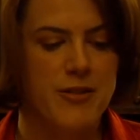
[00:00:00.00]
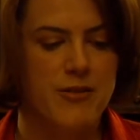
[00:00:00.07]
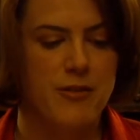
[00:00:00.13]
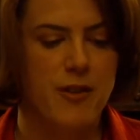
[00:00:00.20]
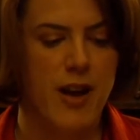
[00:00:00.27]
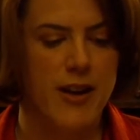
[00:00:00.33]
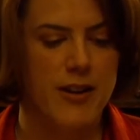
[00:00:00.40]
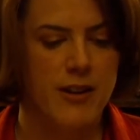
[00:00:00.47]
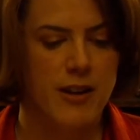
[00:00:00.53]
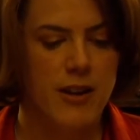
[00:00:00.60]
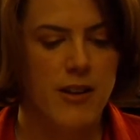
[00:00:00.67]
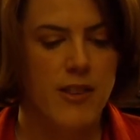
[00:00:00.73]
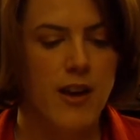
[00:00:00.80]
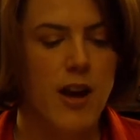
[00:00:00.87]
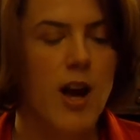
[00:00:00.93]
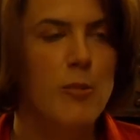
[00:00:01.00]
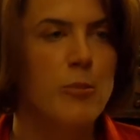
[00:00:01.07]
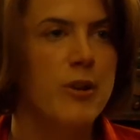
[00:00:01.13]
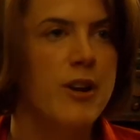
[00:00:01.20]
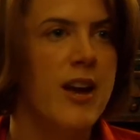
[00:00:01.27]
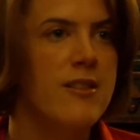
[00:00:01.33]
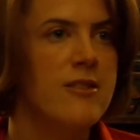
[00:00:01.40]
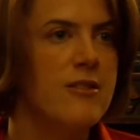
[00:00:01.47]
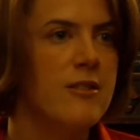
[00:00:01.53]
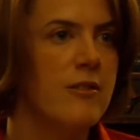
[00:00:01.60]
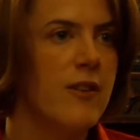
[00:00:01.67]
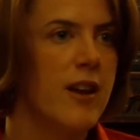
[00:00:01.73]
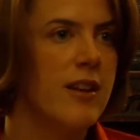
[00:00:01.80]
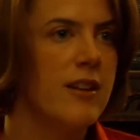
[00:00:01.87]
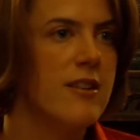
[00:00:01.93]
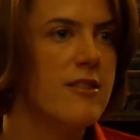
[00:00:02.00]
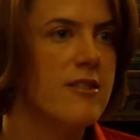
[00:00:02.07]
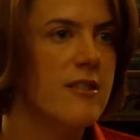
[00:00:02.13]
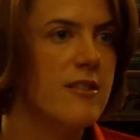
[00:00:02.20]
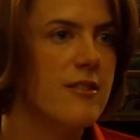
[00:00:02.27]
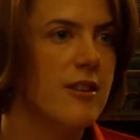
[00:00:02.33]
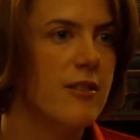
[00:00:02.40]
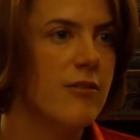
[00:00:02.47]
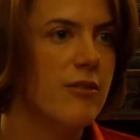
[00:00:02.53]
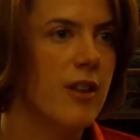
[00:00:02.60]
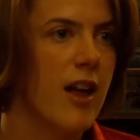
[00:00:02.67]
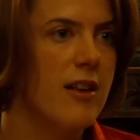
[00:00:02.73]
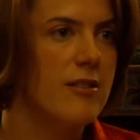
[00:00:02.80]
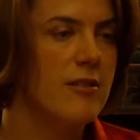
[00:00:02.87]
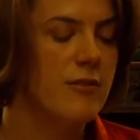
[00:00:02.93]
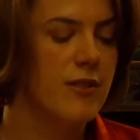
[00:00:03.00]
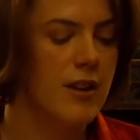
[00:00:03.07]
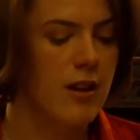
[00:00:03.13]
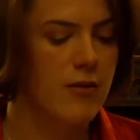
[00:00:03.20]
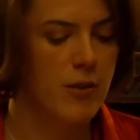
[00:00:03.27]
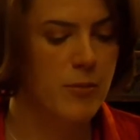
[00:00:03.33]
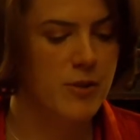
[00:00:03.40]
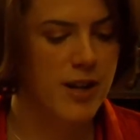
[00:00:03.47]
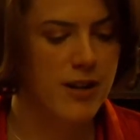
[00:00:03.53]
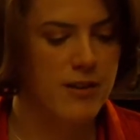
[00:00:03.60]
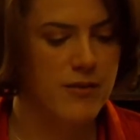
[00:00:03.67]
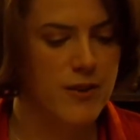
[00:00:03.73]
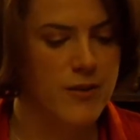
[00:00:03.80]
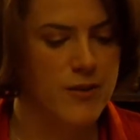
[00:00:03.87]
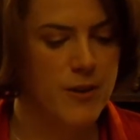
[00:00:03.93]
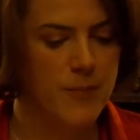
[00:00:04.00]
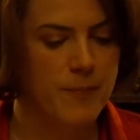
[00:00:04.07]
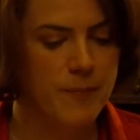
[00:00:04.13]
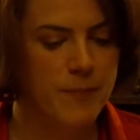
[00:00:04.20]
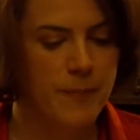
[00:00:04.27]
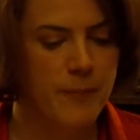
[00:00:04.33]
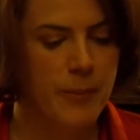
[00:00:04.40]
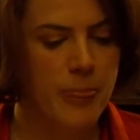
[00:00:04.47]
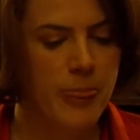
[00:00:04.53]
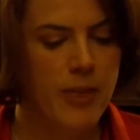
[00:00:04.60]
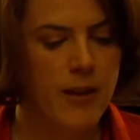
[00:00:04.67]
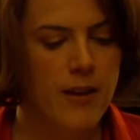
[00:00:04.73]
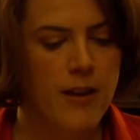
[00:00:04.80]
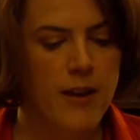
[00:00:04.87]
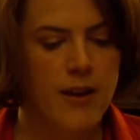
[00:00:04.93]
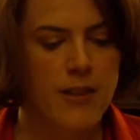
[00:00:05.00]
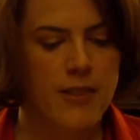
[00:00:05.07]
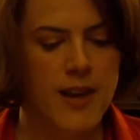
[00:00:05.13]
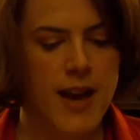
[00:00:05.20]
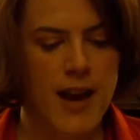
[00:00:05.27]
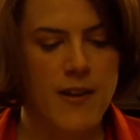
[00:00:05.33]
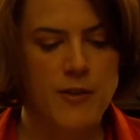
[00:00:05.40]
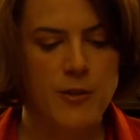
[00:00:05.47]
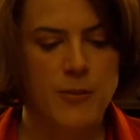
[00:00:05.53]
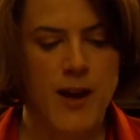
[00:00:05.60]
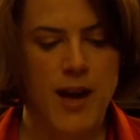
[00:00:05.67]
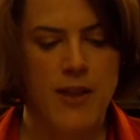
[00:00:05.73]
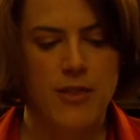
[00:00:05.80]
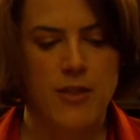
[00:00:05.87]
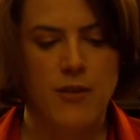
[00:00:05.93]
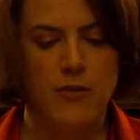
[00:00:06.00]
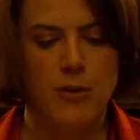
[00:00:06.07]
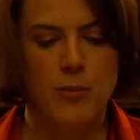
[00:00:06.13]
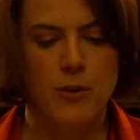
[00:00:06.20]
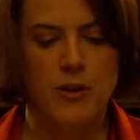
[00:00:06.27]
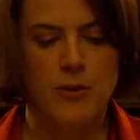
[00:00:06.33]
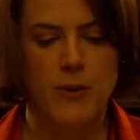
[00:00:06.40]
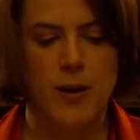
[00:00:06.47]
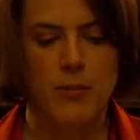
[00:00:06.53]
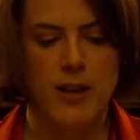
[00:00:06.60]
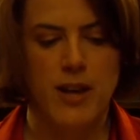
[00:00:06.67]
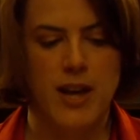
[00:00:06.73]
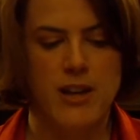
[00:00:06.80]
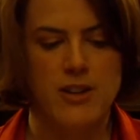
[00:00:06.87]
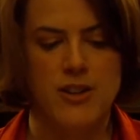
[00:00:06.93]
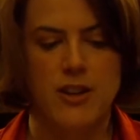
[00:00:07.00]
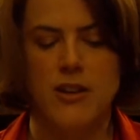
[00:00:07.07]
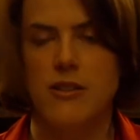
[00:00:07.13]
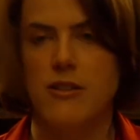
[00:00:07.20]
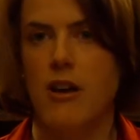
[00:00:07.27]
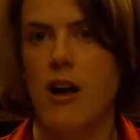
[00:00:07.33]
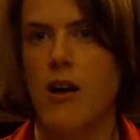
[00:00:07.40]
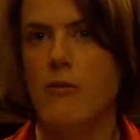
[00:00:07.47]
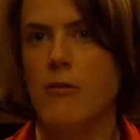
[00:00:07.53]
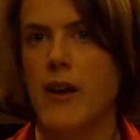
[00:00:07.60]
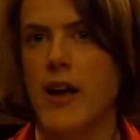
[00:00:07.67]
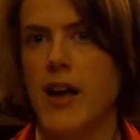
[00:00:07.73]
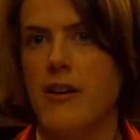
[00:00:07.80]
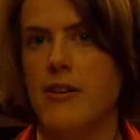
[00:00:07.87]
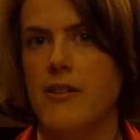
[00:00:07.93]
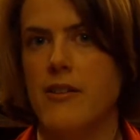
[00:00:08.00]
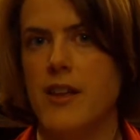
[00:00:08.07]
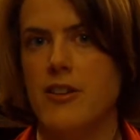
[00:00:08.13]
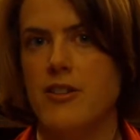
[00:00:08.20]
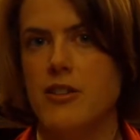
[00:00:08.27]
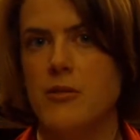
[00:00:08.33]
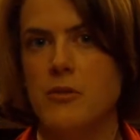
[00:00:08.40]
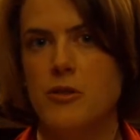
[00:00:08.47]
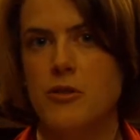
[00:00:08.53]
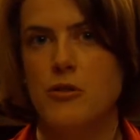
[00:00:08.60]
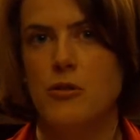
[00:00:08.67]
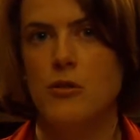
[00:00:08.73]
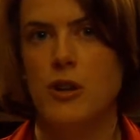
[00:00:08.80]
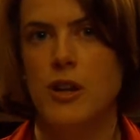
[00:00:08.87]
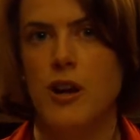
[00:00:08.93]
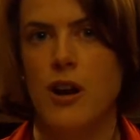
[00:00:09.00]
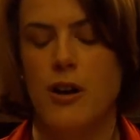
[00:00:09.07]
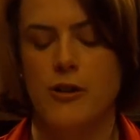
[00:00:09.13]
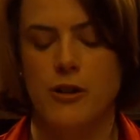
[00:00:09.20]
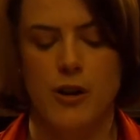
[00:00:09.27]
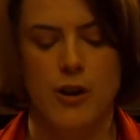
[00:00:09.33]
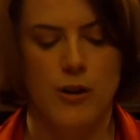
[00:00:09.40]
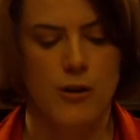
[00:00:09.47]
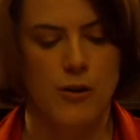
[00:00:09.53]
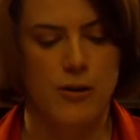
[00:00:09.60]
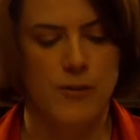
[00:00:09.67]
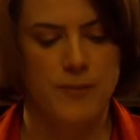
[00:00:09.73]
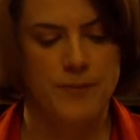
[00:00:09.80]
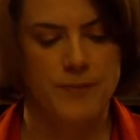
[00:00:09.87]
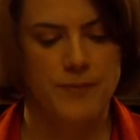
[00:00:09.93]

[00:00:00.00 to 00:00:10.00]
to find the comprehensive and consistent philosophy of objectivism. The aftermath of the book's publication taught Rand that she was truly on her own.